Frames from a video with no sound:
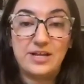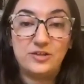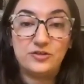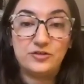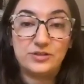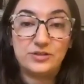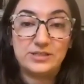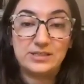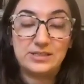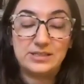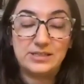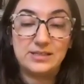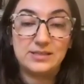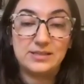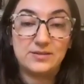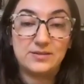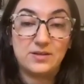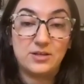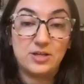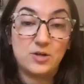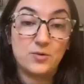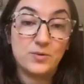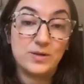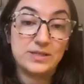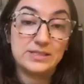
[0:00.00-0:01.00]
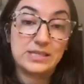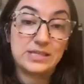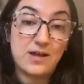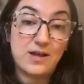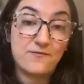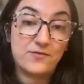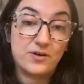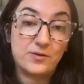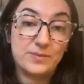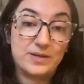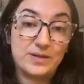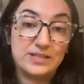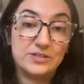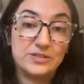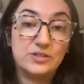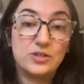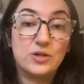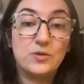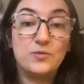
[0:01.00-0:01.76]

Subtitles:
agencies in the US government.